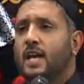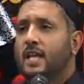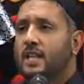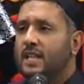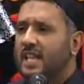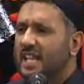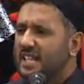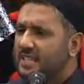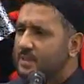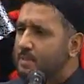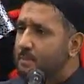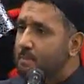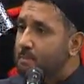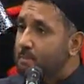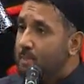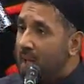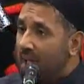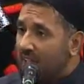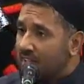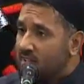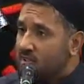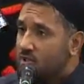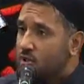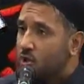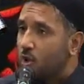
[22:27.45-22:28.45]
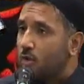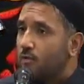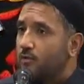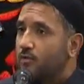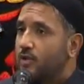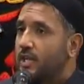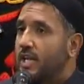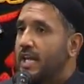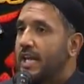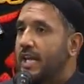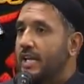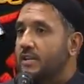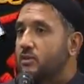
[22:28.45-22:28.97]
This best of
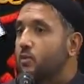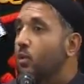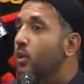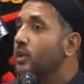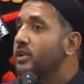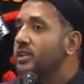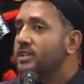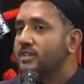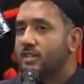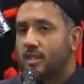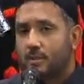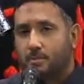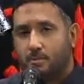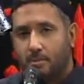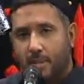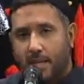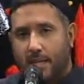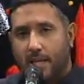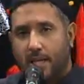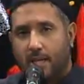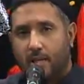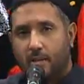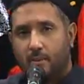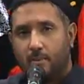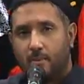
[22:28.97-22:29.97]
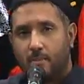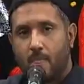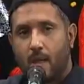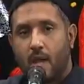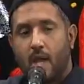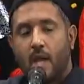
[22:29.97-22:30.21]
deeds, what does it mean?